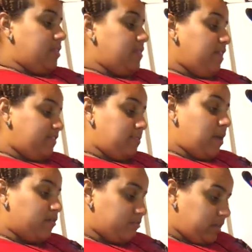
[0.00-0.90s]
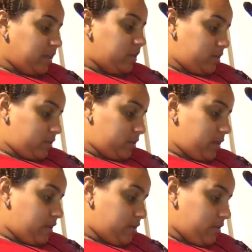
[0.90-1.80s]
This smells really good.
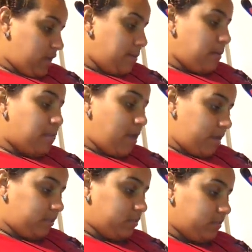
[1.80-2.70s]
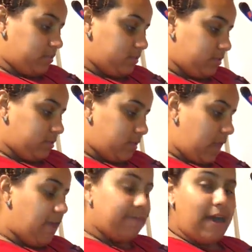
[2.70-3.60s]
I'm impressed.
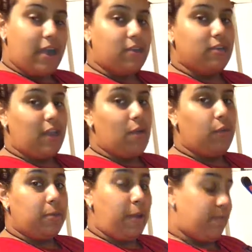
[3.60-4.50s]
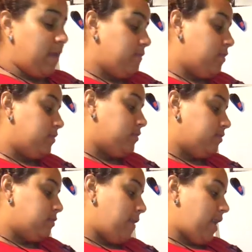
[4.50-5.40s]
Alfaker, not one of my favorite
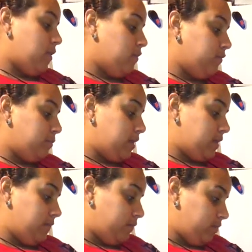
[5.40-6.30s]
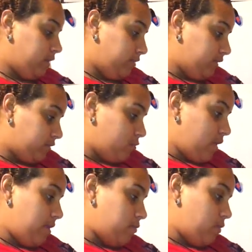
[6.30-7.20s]
tobaccos, but this is
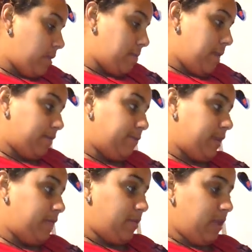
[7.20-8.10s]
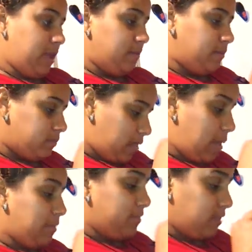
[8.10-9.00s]
great with mint flavor. And I
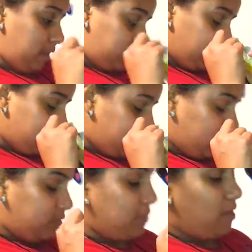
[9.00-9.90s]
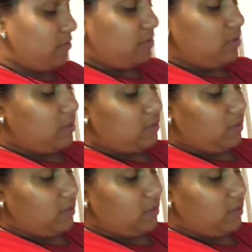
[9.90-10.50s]
must say, smells good.